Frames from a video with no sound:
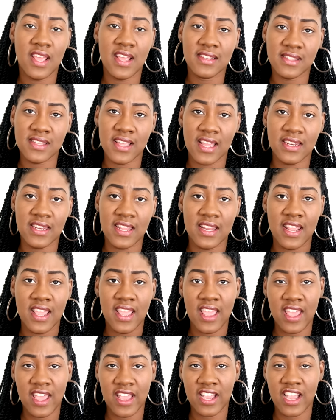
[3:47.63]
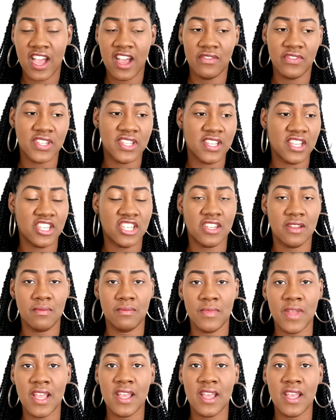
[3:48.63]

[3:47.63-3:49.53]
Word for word: sat there, they had conversation.